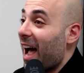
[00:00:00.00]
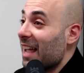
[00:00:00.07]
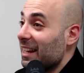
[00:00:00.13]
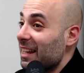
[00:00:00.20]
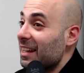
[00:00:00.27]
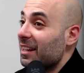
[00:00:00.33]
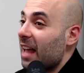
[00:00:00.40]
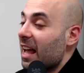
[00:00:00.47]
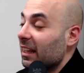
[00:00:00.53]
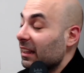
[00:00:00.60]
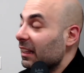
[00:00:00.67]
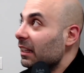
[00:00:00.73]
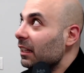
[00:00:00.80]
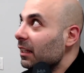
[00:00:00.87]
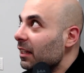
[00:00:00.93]
I need
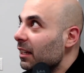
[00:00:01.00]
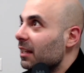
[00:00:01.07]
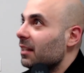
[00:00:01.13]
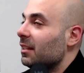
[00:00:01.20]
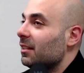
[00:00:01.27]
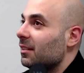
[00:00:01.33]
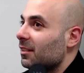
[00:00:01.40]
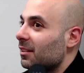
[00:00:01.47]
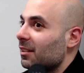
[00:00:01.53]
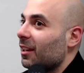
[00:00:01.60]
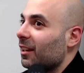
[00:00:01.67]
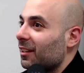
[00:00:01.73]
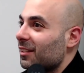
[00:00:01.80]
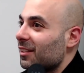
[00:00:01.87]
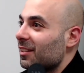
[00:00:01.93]
at least
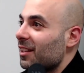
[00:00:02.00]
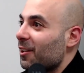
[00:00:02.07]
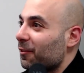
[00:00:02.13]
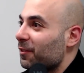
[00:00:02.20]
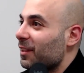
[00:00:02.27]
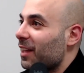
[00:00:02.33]
6. If not